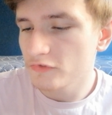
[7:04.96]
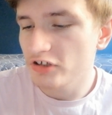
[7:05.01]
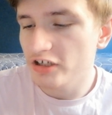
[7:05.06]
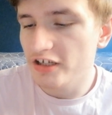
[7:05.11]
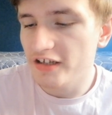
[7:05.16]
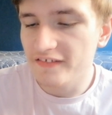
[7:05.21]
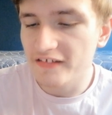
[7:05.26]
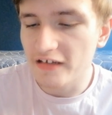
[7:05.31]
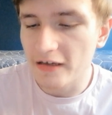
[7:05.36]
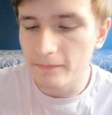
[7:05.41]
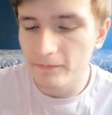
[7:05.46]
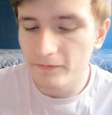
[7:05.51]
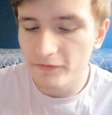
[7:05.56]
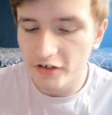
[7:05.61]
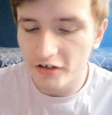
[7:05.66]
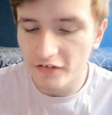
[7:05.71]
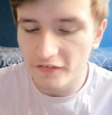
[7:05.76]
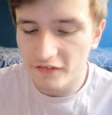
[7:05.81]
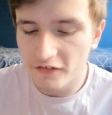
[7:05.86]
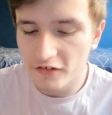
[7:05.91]
Only 10
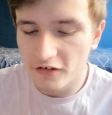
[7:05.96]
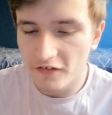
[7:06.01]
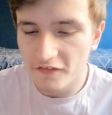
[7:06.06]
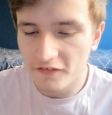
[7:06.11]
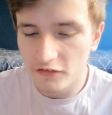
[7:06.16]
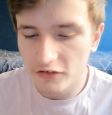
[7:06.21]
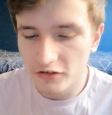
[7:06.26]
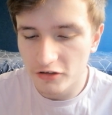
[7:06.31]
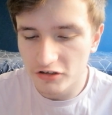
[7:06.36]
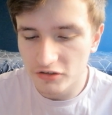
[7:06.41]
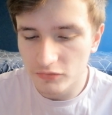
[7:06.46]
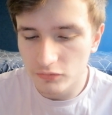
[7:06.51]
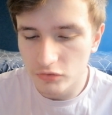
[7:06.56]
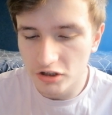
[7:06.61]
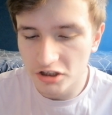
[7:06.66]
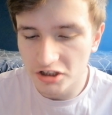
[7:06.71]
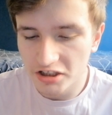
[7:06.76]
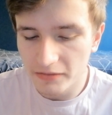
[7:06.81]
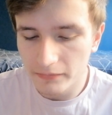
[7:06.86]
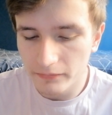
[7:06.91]
photos, I've only got the
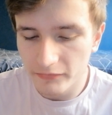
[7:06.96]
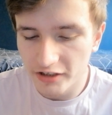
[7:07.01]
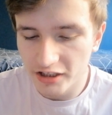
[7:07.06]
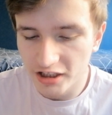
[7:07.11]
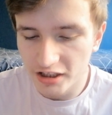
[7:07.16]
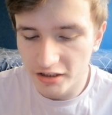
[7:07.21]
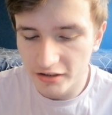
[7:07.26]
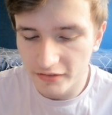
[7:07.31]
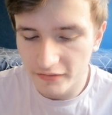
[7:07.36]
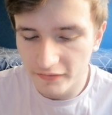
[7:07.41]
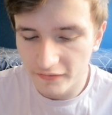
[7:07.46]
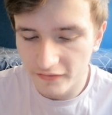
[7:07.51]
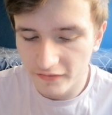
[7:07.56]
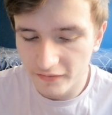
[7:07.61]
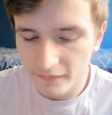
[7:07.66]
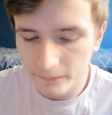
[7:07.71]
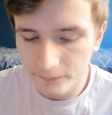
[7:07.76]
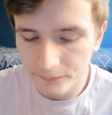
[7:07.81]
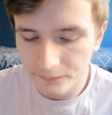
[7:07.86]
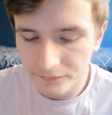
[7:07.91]
one I didn't
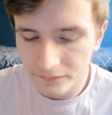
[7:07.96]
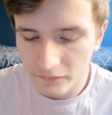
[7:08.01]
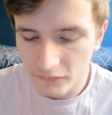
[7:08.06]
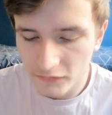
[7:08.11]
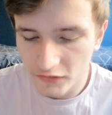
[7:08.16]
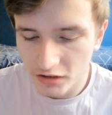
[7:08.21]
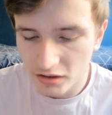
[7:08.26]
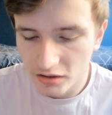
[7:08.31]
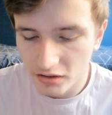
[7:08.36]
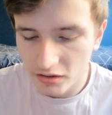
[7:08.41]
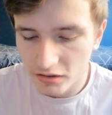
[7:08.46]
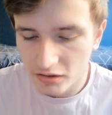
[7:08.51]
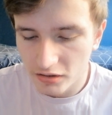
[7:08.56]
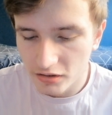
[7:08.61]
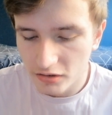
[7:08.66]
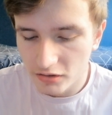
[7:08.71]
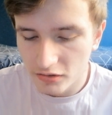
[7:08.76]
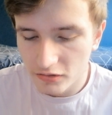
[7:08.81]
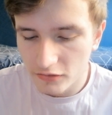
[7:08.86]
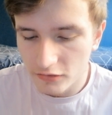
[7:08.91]
realise.
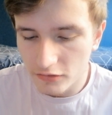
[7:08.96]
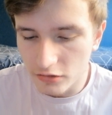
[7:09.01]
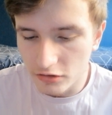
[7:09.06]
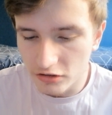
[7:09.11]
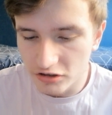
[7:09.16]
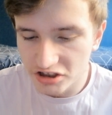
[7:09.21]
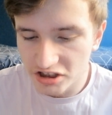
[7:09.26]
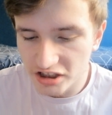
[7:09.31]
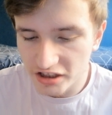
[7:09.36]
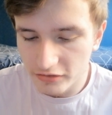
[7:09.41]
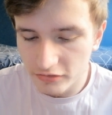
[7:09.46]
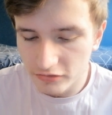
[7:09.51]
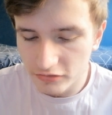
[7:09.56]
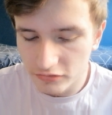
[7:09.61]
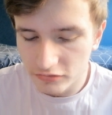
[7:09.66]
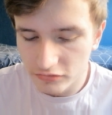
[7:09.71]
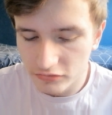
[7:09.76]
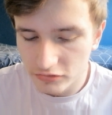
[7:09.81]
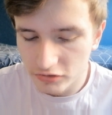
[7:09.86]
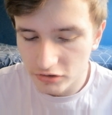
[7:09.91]
I'll just like,
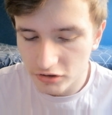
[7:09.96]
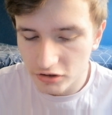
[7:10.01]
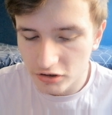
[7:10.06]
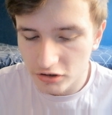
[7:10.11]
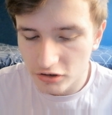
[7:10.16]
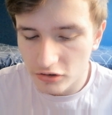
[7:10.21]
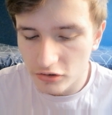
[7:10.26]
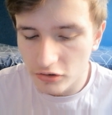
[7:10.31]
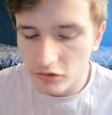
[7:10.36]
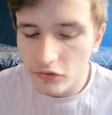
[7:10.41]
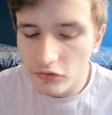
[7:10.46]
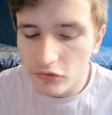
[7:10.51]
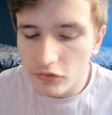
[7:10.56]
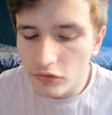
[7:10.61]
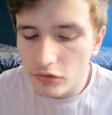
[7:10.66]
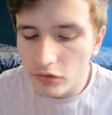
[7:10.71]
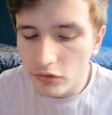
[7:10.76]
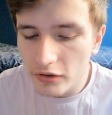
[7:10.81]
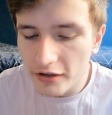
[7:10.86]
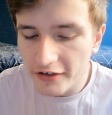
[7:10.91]

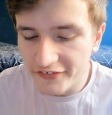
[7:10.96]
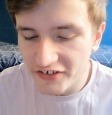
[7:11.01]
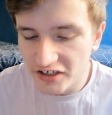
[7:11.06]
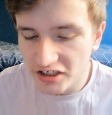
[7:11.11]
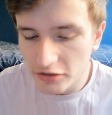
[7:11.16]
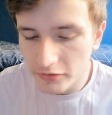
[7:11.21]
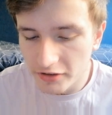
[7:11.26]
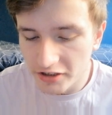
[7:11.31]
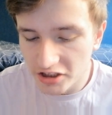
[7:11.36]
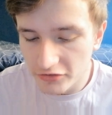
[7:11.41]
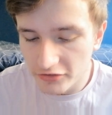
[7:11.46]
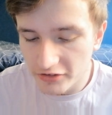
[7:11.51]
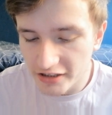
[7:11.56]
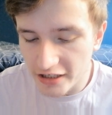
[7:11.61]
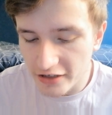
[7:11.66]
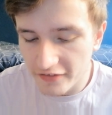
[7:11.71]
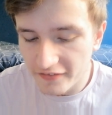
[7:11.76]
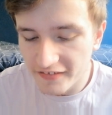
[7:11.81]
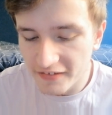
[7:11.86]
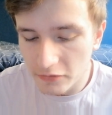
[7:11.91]
oh, I think I know what you're doing
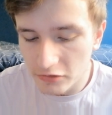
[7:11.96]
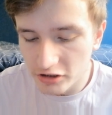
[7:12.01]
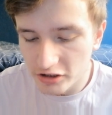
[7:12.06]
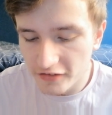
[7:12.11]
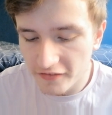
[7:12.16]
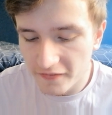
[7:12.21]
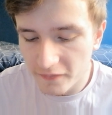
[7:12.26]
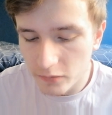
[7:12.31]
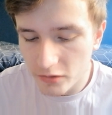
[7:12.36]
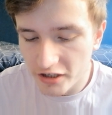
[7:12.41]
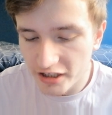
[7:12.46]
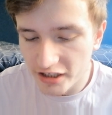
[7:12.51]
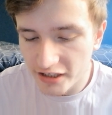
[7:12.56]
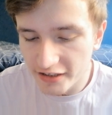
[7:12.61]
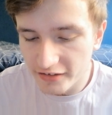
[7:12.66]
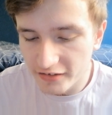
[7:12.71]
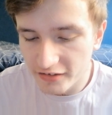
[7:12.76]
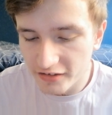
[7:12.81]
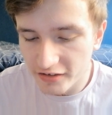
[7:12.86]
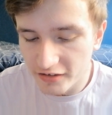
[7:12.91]
now. It's like one of those where
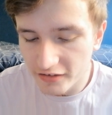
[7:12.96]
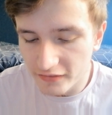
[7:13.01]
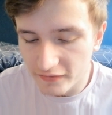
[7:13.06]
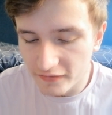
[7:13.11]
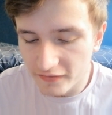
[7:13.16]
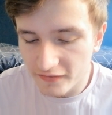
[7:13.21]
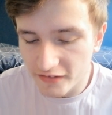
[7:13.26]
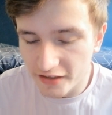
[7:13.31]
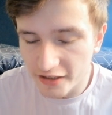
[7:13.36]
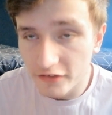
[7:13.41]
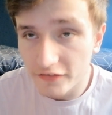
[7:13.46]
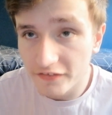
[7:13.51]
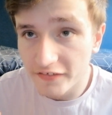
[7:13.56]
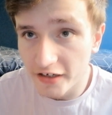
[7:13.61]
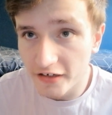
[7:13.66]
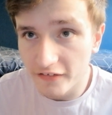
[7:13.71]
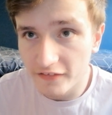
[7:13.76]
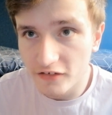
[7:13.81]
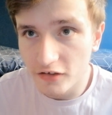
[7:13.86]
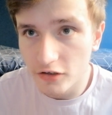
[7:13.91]
like it's like on
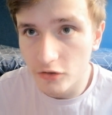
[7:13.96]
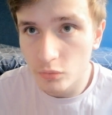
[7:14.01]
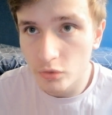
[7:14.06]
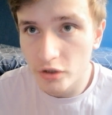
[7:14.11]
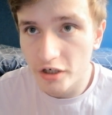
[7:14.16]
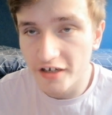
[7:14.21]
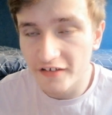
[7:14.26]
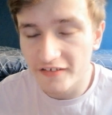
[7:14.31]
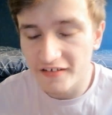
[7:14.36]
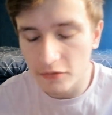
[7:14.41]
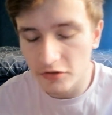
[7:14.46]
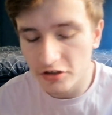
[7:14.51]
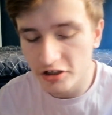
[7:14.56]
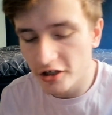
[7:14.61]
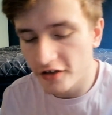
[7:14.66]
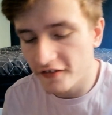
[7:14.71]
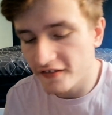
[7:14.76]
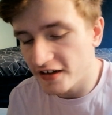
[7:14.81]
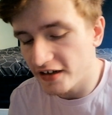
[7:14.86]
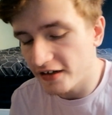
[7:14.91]
TikTok where it's like one of
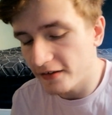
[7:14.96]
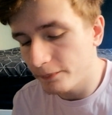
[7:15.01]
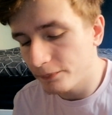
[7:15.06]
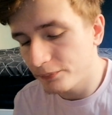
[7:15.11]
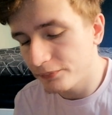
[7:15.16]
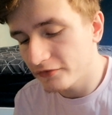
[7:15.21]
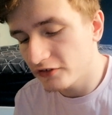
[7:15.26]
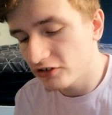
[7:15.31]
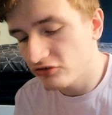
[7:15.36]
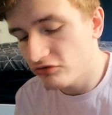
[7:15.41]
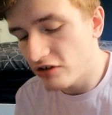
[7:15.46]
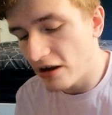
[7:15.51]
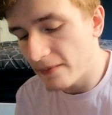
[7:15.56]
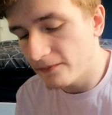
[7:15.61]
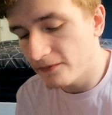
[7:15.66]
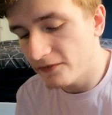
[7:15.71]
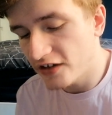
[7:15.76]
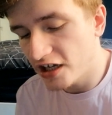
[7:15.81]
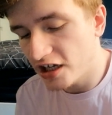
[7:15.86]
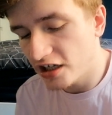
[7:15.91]
those like
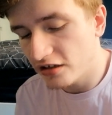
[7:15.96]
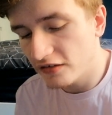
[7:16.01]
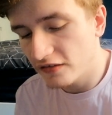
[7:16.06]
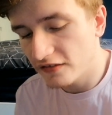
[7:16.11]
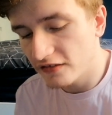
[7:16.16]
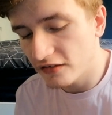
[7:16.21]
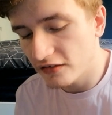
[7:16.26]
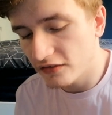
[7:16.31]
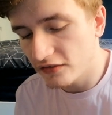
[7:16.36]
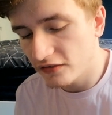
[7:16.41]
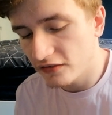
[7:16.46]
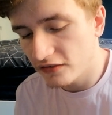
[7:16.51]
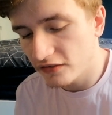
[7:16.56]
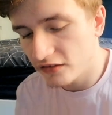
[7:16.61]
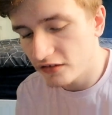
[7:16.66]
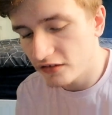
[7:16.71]
trend things, and